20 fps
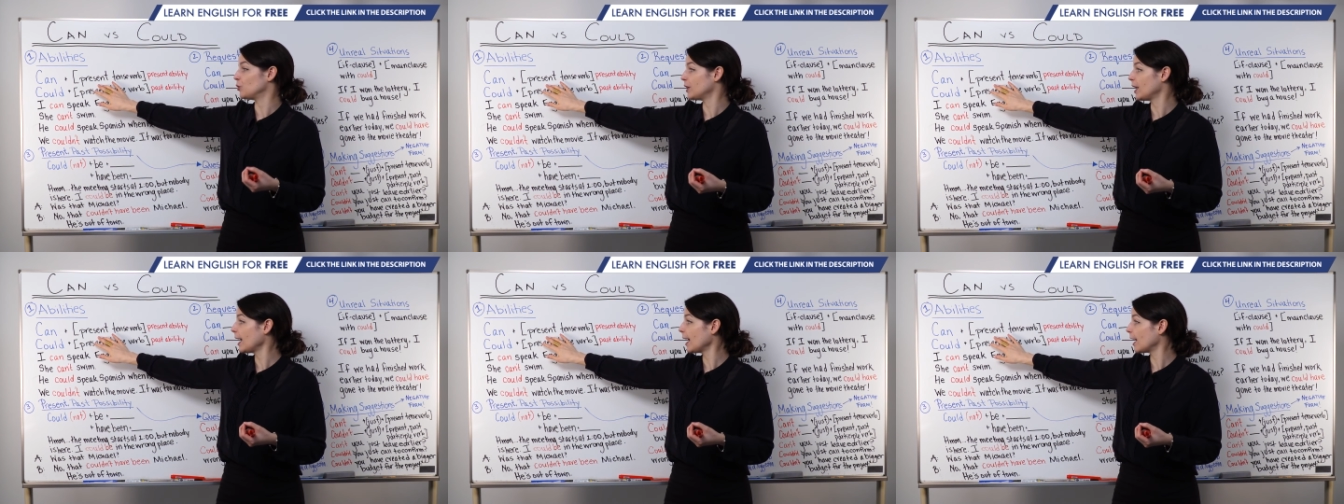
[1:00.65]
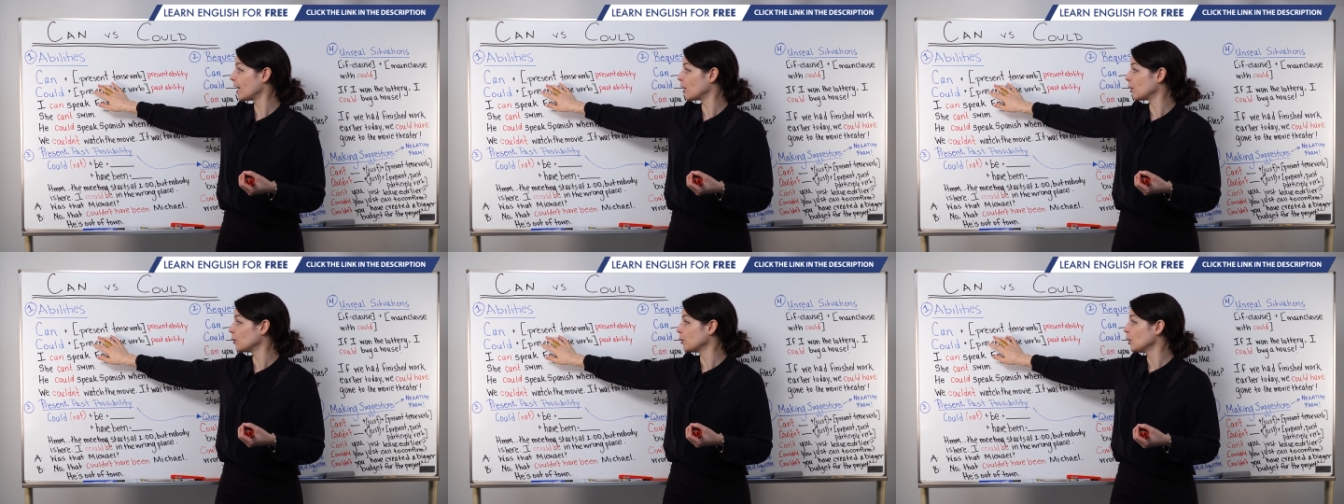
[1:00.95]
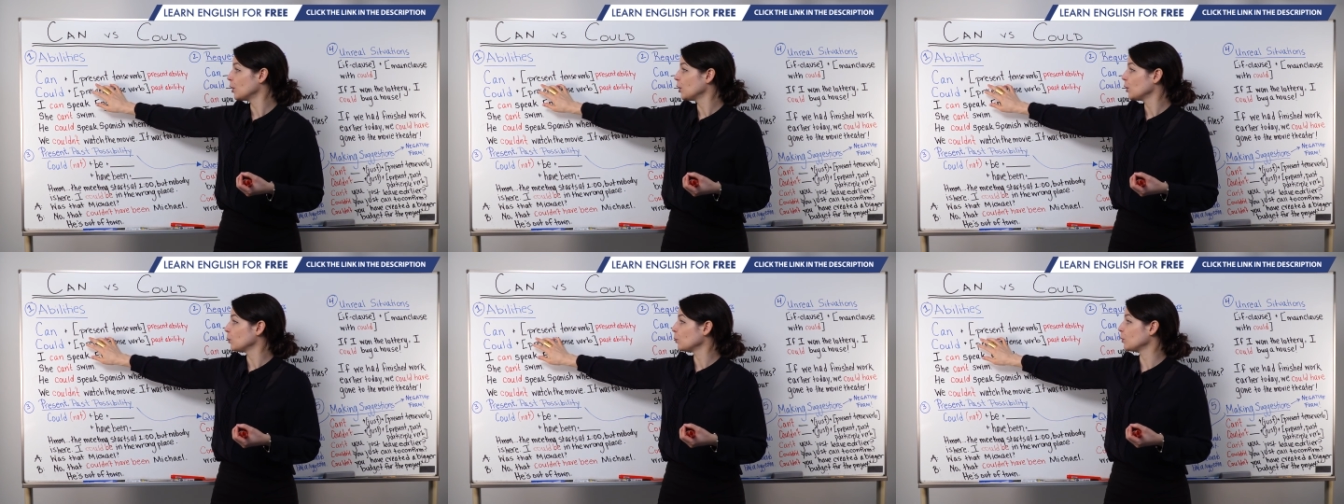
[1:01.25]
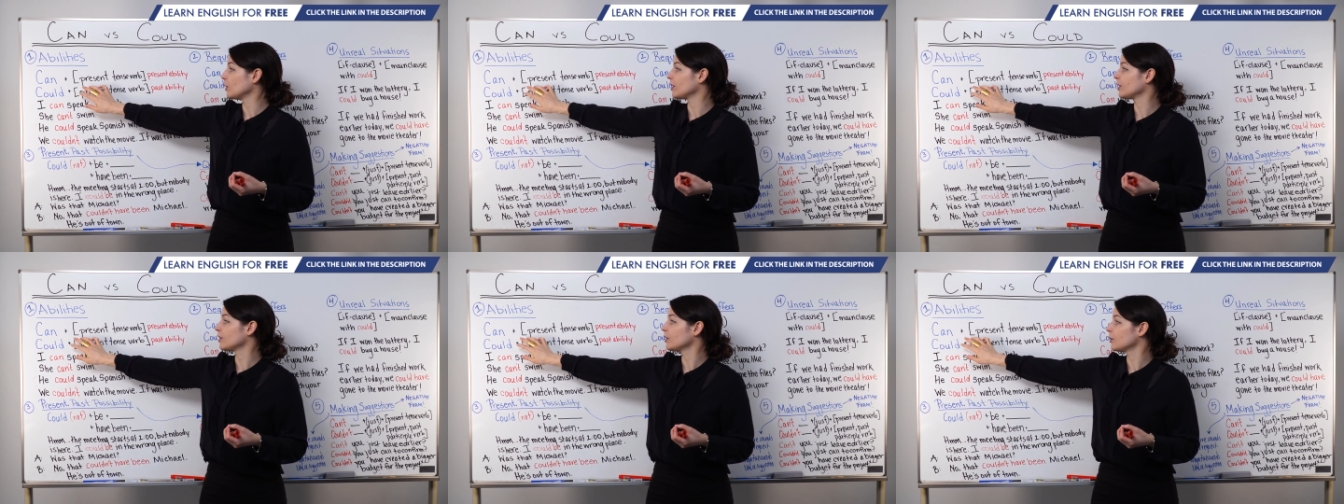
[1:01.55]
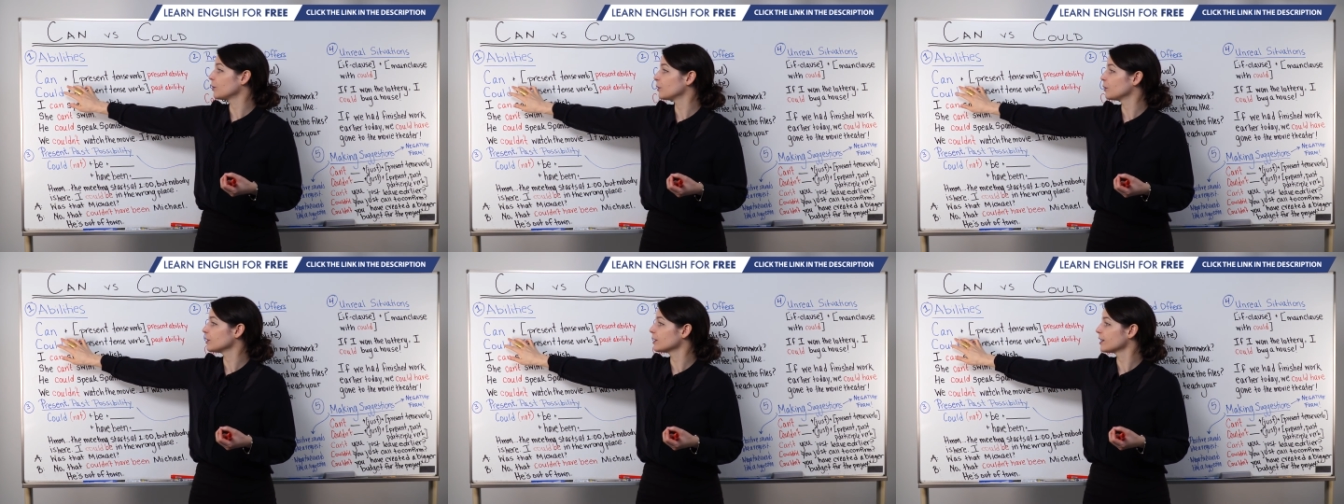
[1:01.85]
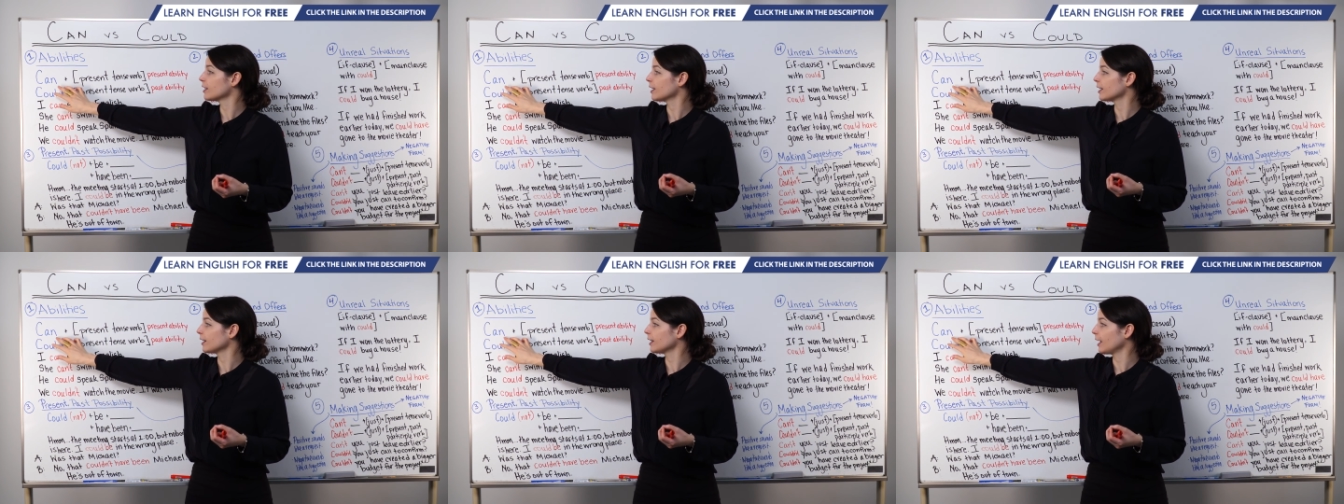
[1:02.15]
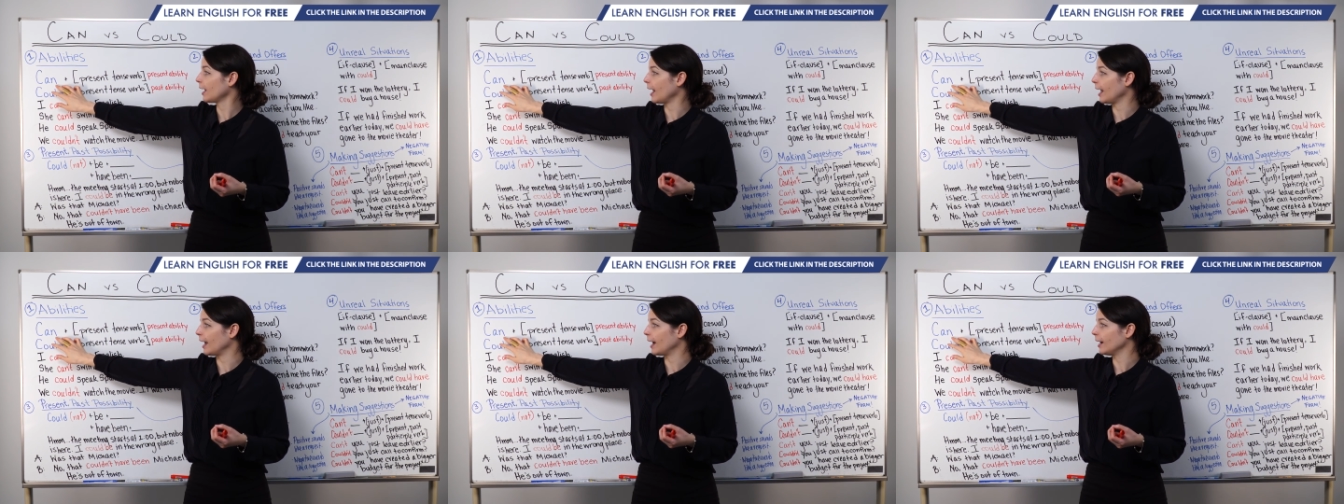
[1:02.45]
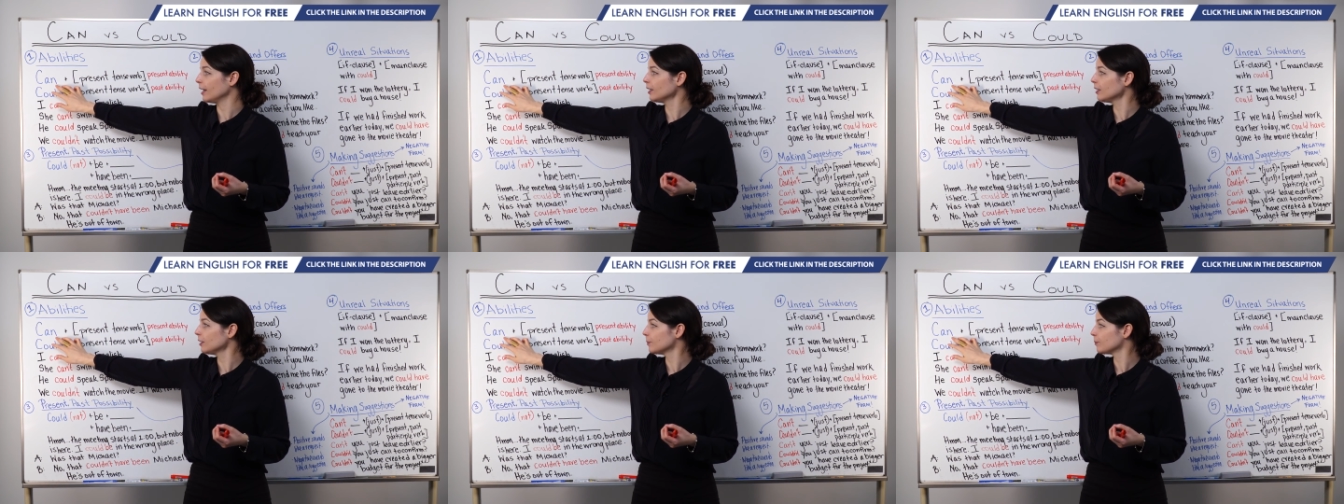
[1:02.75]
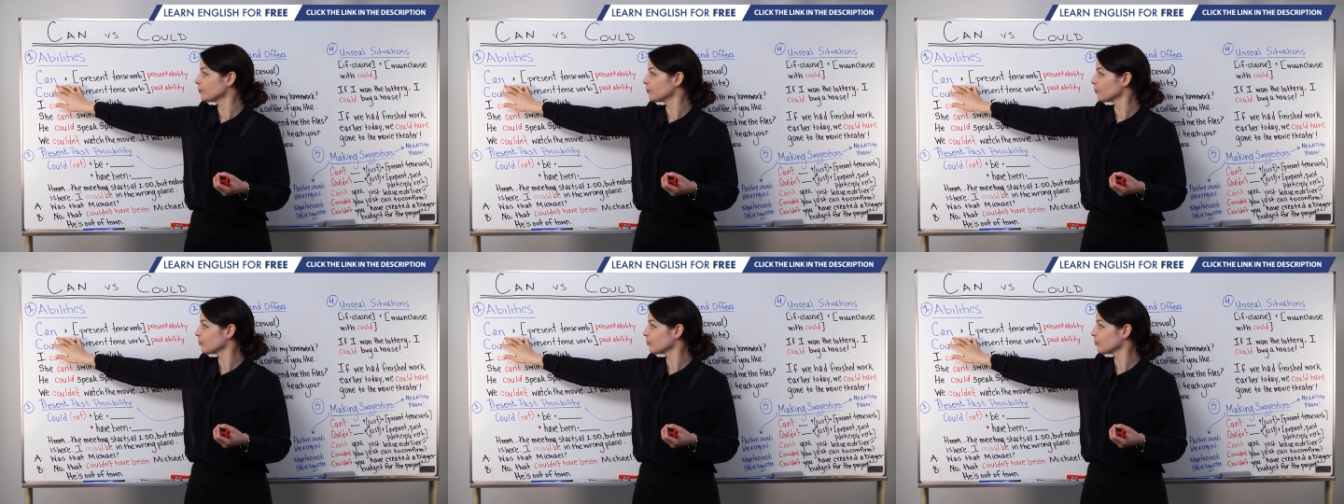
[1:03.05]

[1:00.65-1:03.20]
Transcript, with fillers: now, we use can